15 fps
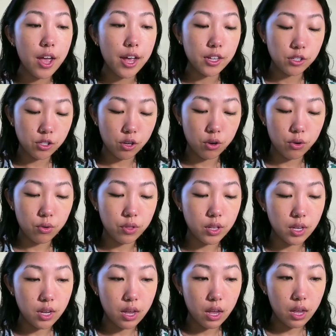And so
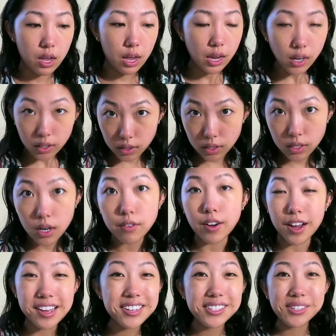the eight of
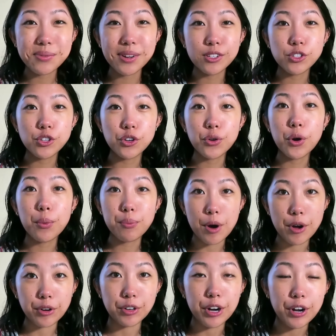us went to
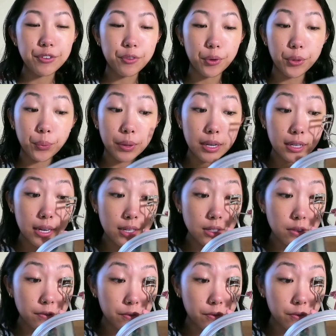Monterey for the weekend